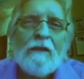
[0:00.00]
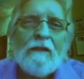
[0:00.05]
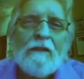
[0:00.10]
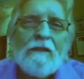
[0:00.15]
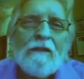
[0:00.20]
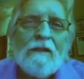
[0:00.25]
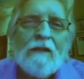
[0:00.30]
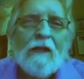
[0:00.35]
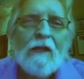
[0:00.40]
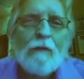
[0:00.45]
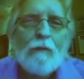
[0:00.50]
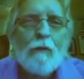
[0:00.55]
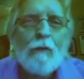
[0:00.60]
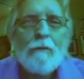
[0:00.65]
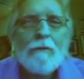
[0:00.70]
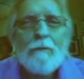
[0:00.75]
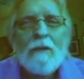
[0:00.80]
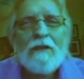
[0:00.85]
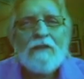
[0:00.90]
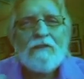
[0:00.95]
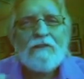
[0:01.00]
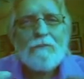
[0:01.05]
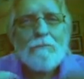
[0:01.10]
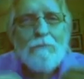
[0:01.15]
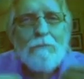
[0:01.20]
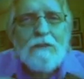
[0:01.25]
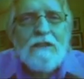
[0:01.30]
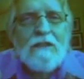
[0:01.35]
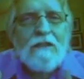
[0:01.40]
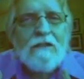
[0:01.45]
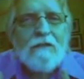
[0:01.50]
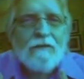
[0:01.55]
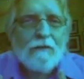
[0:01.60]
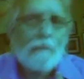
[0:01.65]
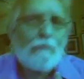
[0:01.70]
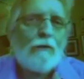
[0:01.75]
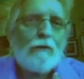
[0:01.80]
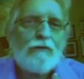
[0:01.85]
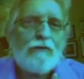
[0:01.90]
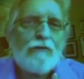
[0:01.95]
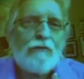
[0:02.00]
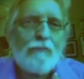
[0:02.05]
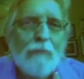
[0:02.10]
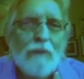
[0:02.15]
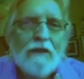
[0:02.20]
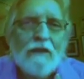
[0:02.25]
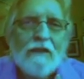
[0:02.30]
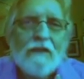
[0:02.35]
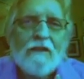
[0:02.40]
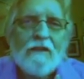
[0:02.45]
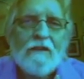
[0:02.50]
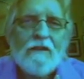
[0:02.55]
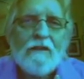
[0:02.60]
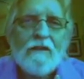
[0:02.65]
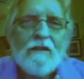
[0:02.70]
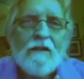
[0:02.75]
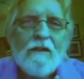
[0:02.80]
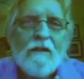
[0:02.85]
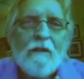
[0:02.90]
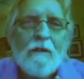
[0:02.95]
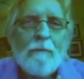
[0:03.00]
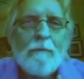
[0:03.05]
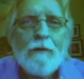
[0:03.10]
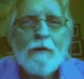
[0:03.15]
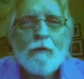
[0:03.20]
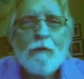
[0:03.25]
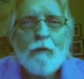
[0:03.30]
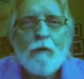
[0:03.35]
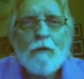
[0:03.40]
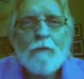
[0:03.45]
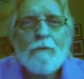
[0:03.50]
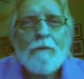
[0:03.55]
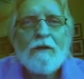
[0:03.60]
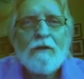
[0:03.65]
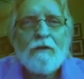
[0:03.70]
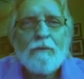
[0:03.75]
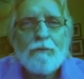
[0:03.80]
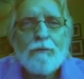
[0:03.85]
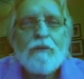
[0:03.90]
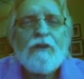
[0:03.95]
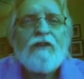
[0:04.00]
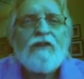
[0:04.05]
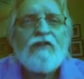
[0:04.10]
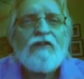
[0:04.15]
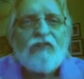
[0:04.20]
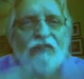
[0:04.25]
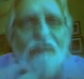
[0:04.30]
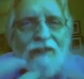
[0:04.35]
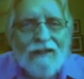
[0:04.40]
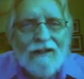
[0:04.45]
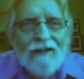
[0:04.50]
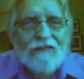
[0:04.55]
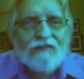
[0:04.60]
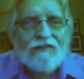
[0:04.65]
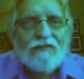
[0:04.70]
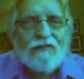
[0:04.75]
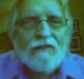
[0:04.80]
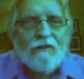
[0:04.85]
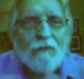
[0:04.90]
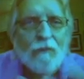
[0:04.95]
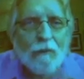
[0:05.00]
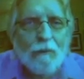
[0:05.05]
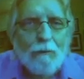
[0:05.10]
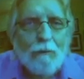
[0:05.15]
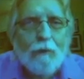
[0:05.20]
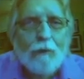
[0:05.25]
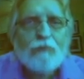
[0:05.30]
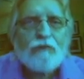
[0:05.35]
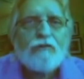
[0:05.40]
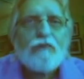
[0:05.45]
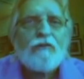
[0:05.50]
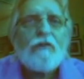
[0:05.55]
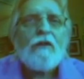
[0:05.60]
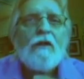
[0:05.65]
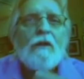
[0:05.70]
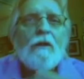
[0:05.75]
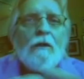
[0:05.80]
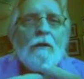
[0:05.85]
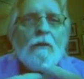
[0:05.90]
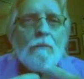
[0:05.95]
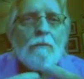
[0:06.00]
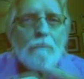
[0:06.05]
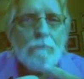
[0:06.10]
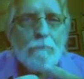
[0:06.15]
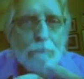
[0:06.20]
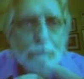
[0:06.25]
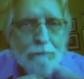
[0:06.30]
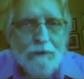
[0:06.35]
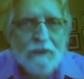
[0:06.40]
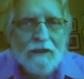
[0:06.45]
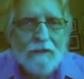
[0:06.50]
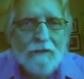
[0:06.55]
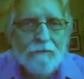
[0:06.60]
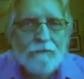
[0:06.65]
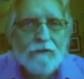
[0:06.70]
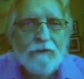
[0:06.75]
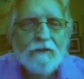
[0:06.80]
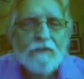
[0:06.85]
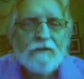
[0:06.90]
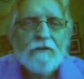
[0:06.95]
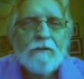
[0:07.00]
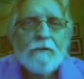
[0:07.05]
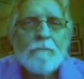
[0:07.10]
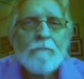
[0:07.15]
not what makes me the most money, but what brings us the most benefit.